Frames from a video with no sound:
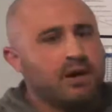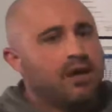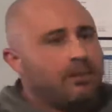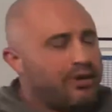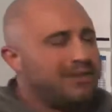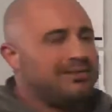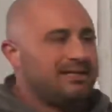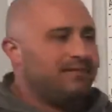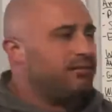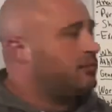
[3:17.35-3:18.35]
but
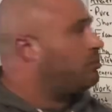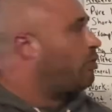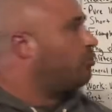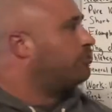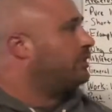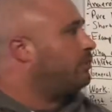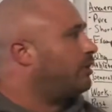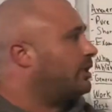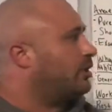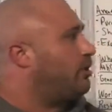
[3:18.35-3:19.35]
ideally you don't really want
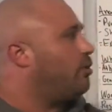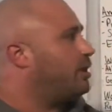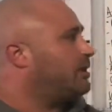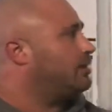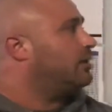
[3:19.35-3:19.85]
to go in